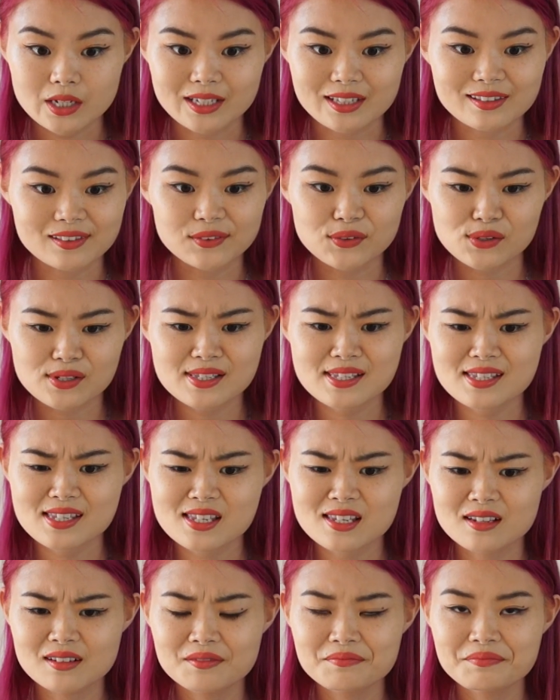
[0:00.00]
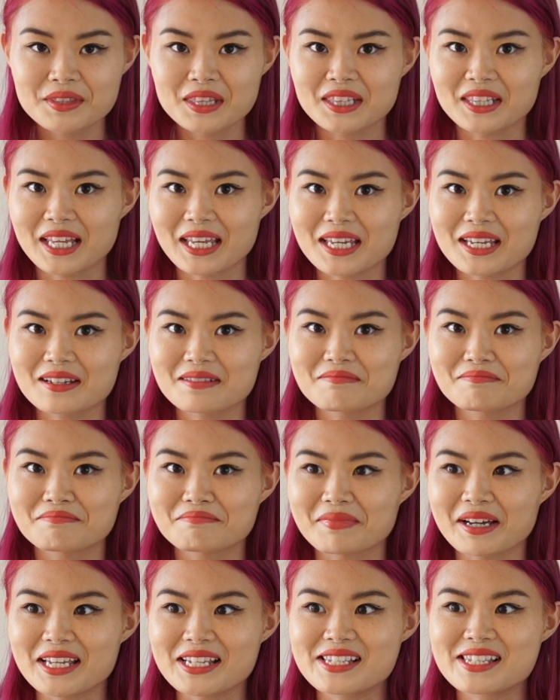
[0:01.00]
It looks like
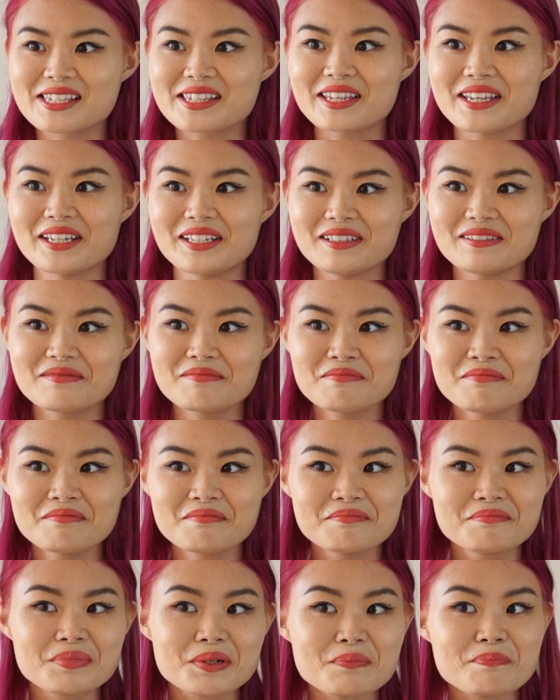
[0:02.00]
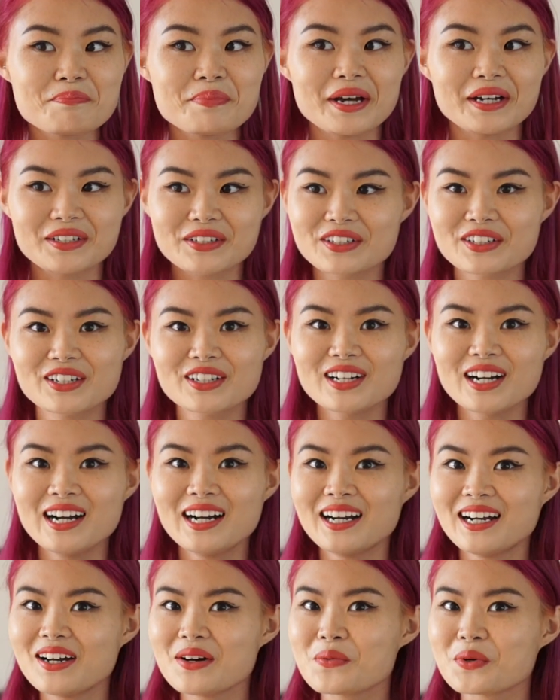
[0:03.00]
my skin, but better,
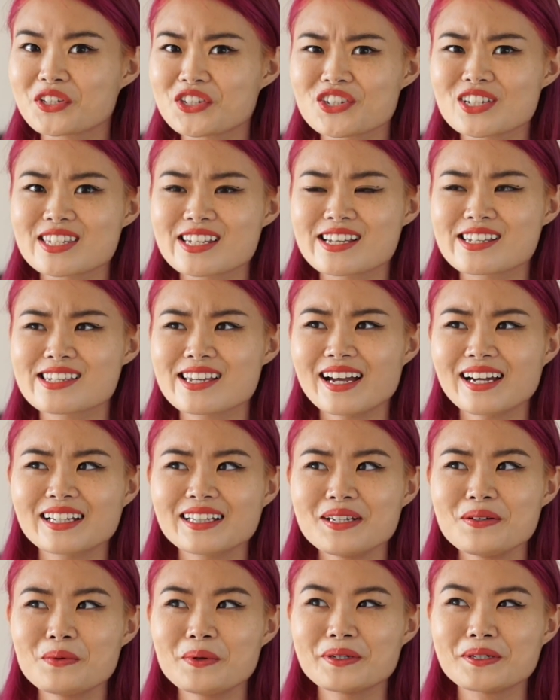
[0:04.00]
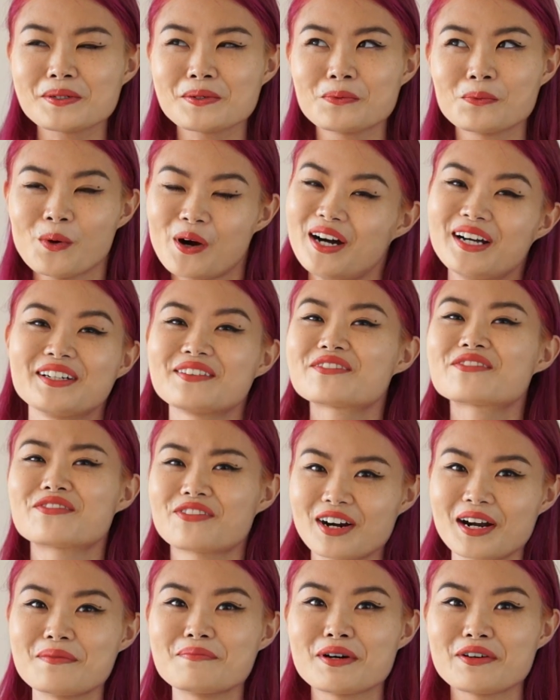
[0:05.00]
which is exactly what you want
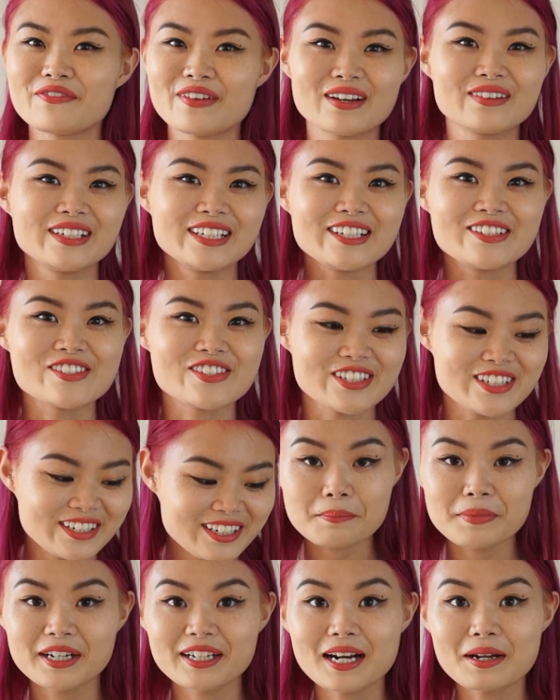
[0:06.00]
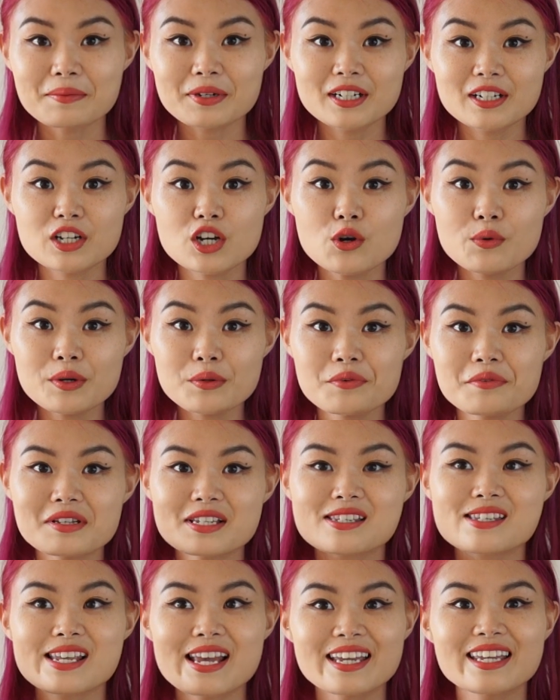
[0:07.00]
from a foundation. But I'm gonna go in with
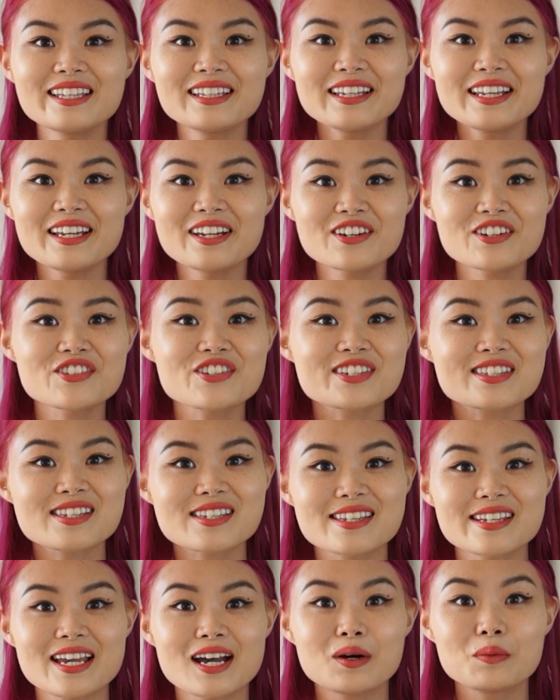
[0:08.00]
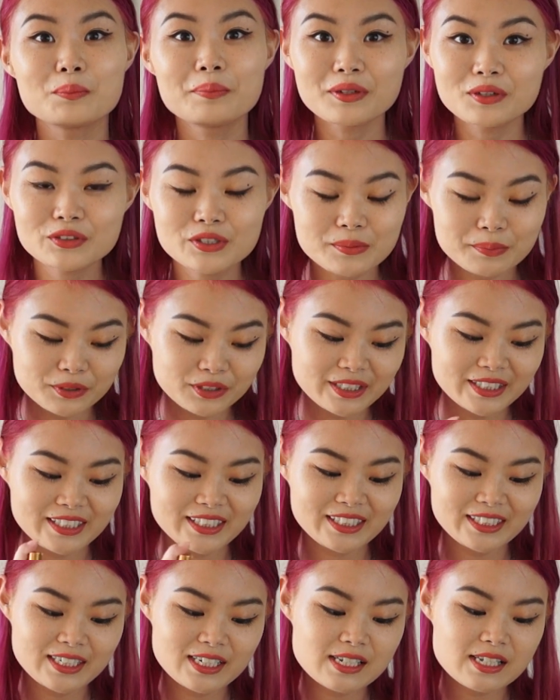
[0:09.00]
a second layer just to see how buildable it
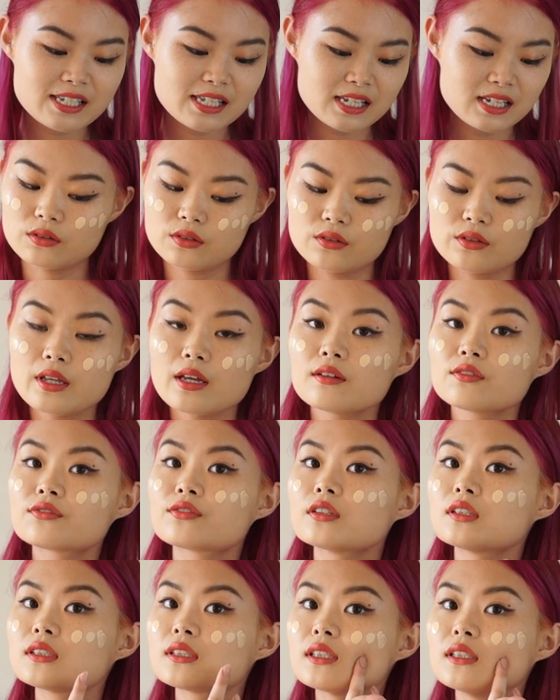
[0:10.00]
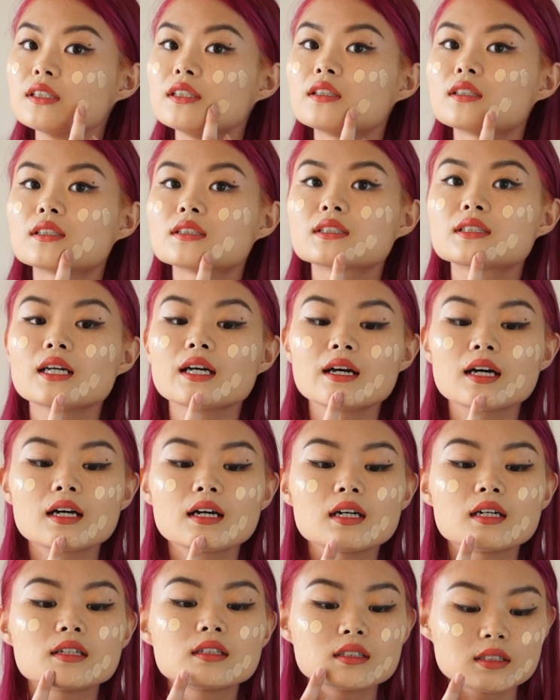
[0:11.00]
is. So that first layer has
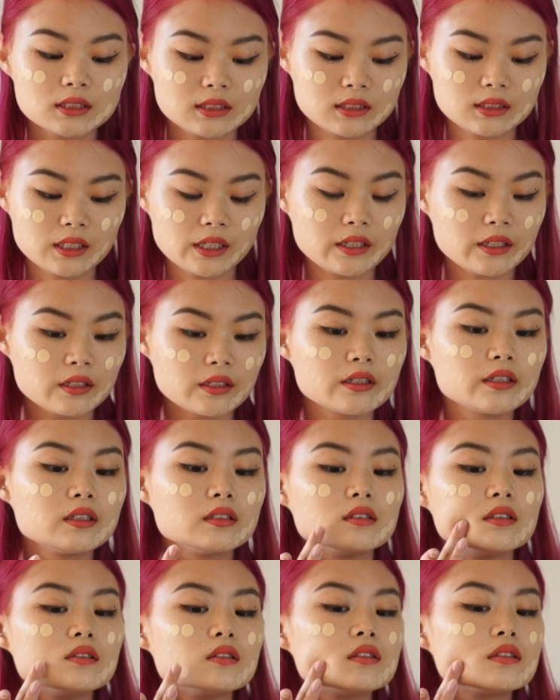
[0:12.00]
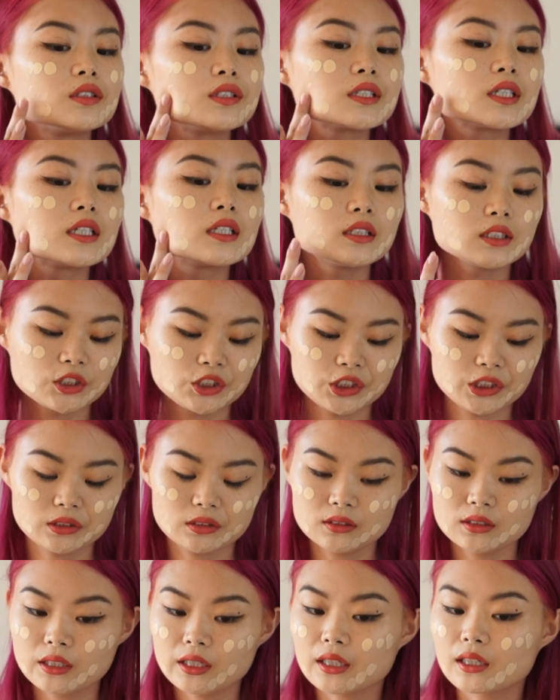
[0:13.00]
had a second to kind of
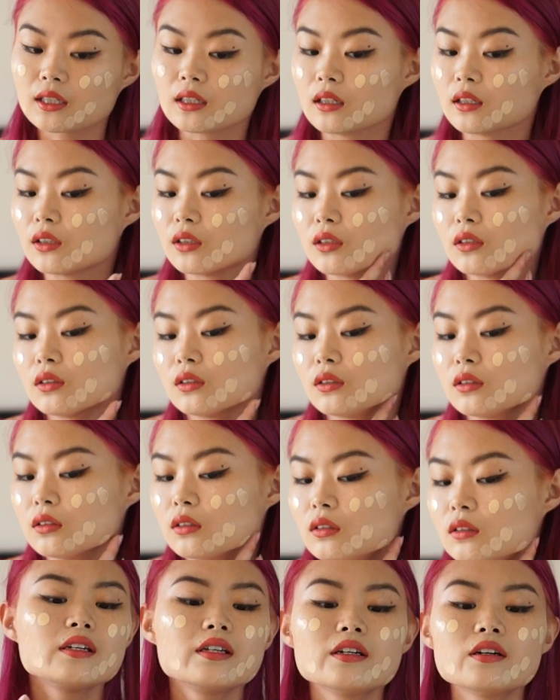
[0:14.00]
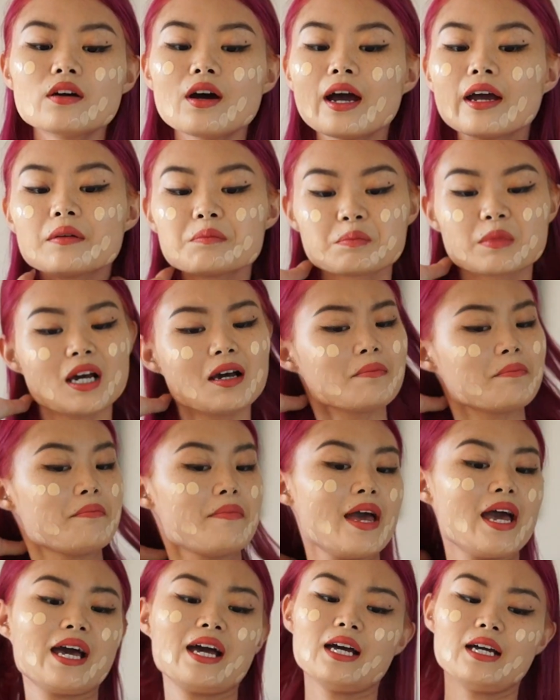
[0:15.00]
chill out. You know, I'm not
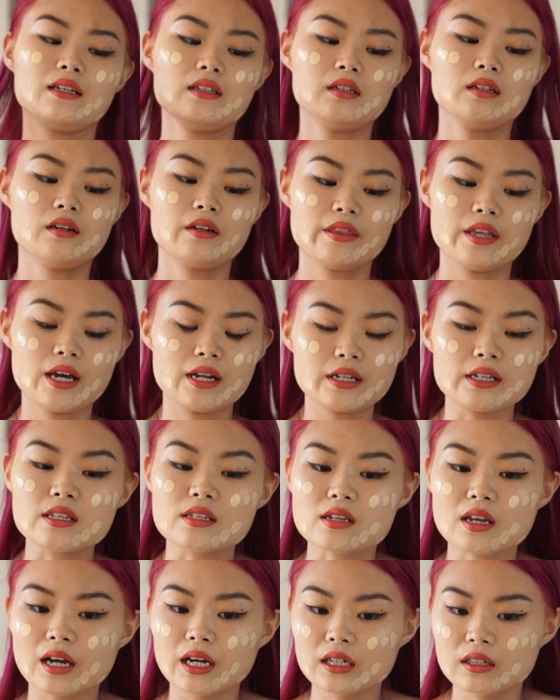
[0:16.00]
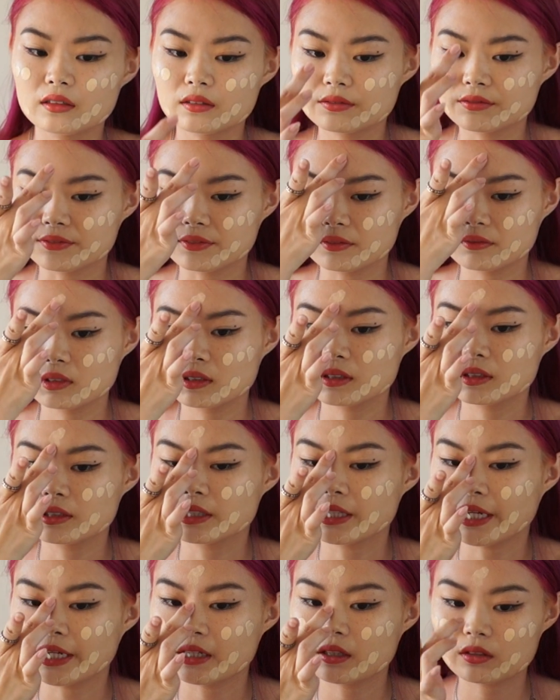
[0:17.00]
mad that it's kind of
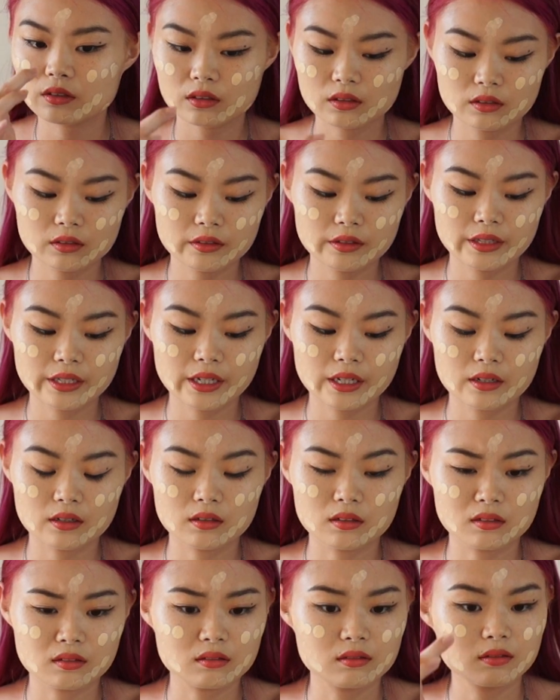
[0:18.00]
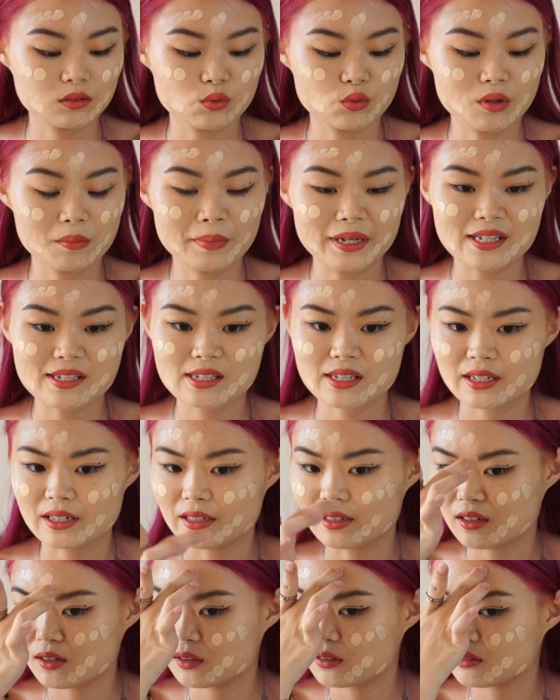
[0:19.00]
lighter than what my
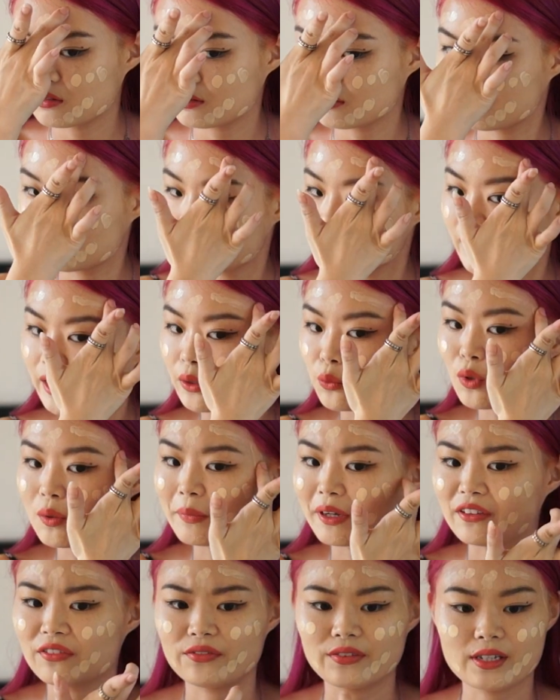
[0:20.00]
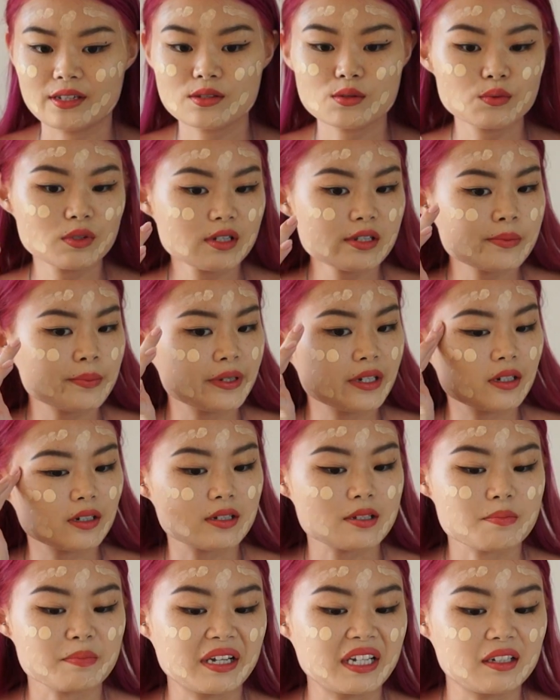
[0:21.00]
skin, like what my face was,
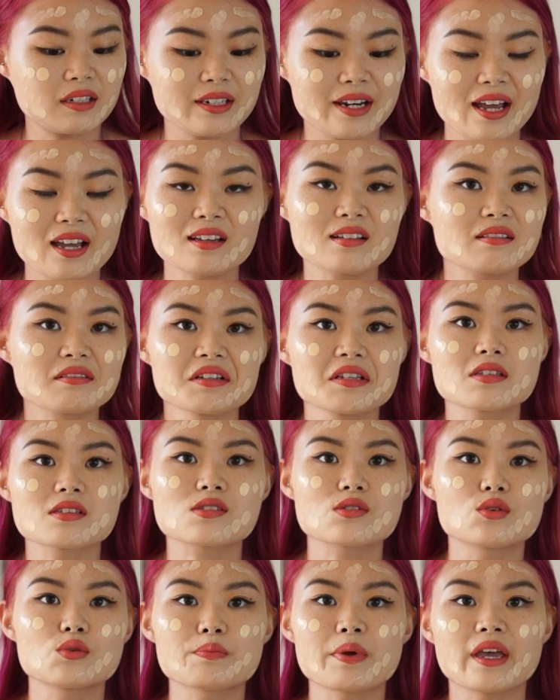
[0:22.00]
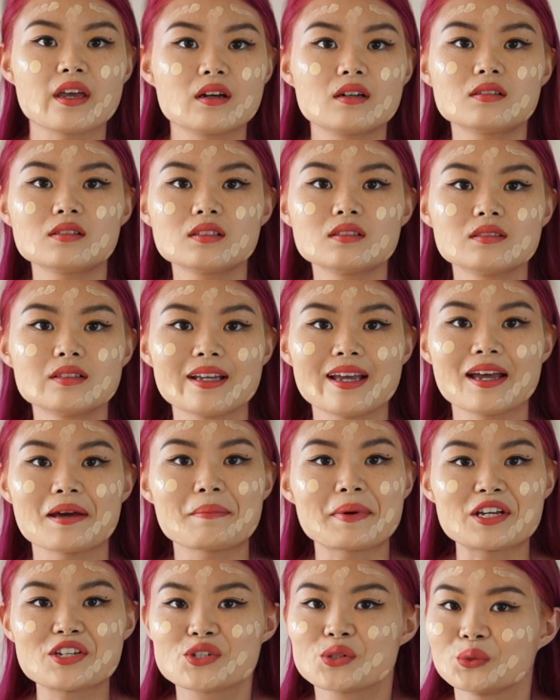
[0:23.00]
because my neck is so pale and
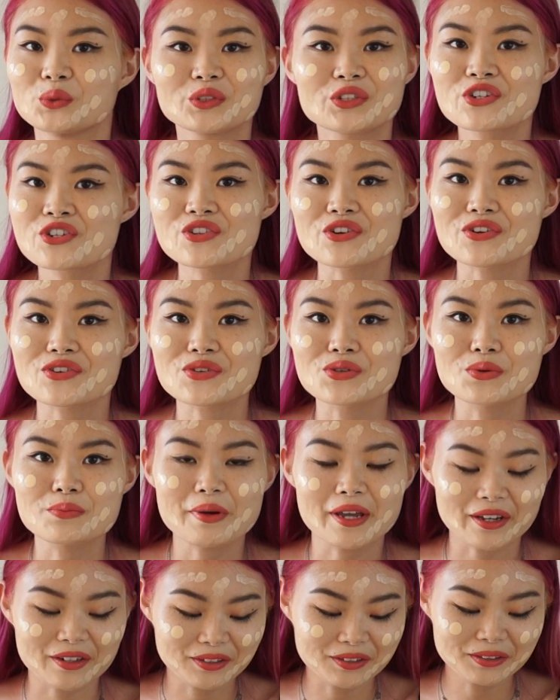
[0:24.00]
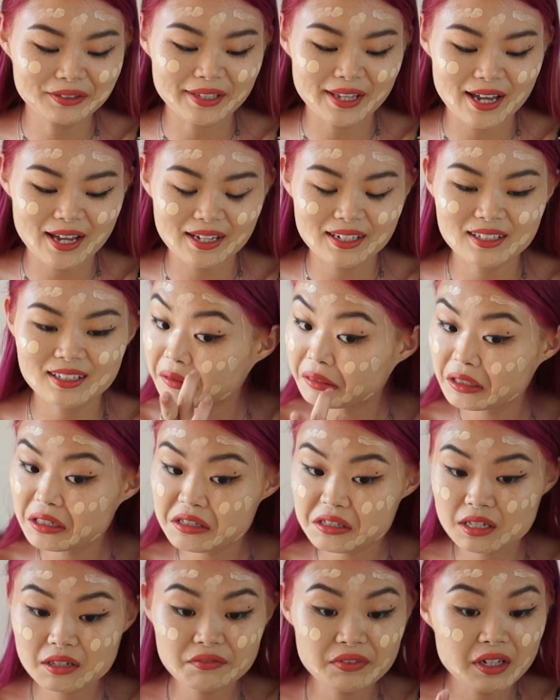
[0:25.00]
my shoulders are so pale that
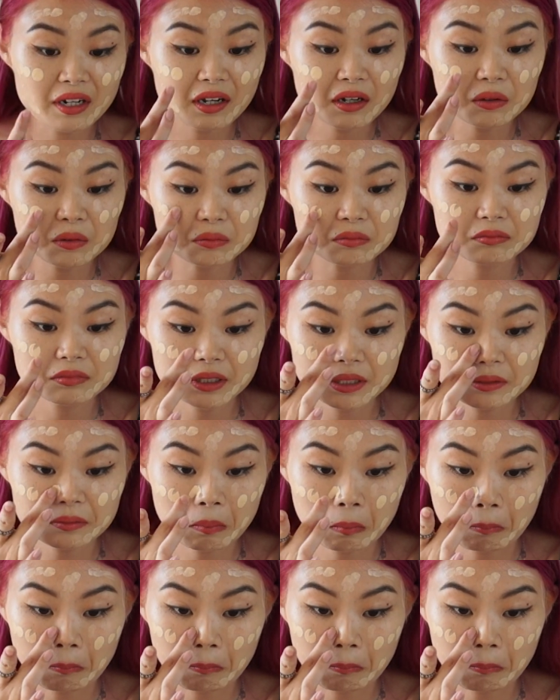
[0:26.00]
things even out, yeah.